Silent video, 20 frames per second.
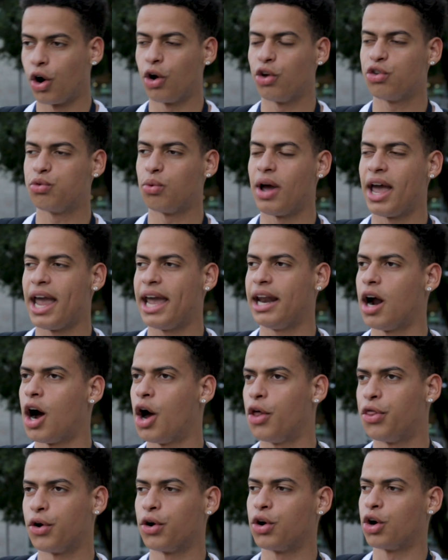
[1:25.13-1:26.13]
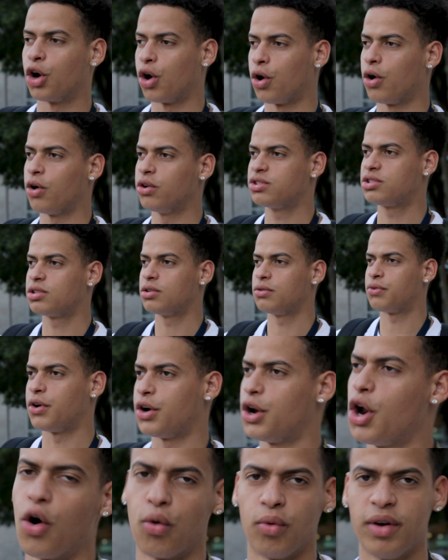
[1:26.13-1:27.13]
Girls will hate other girls
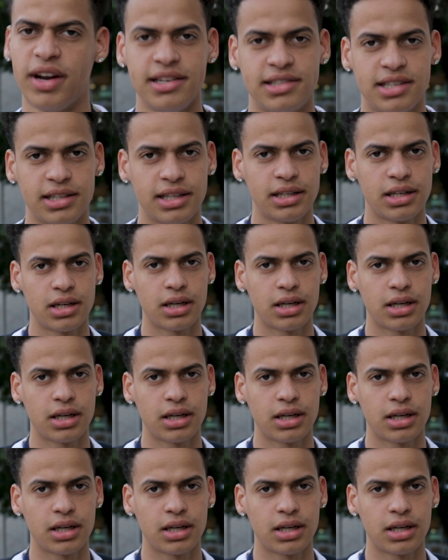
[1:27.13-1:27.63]
for no reason.